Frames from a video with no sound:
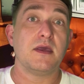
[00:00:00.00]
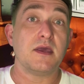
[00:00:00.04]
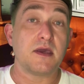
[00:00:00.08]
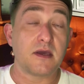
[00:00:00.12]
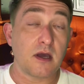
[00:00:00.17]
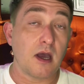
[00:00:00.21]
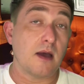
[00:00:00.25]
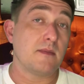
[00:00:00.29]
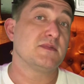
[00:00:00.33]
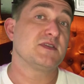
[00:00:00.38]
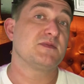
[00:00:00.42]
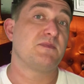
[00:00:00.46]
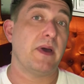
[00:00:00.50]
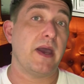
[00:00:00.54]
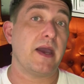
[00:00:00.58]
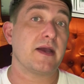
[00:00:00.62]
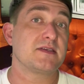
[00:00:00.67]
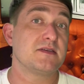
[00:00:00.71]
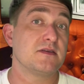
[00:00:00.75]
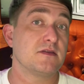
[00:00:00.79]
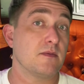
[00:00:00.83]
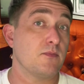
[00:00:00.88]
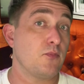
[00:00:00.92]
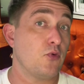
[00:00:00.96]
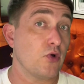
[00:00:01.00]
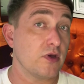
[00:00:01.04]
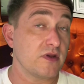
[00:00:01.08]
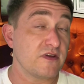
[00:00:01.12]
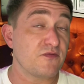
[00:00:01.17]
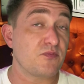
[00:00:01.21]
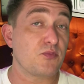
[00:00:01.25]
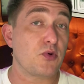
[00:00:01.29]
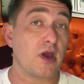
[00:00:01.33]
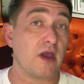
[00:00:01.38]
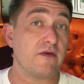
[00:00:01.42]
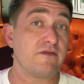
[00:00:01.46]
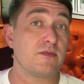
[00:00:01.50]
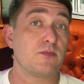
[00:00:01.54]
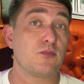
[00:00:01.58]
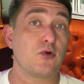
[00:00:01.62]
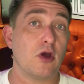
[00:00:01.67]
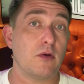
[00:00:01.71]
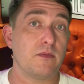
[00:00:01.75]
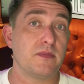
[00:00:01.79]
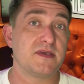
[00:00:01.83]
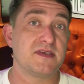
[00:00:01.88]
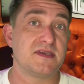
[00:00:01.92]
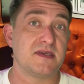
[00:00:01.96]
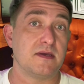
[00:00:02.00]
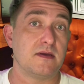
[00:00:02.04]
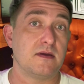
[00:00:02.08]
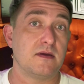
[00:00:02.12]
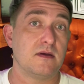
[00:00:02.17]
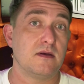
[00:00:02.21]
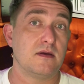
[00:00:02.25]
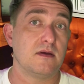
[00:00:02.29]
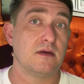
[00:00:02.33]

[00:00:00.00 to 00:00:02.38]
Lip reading: comes back to the point of private property,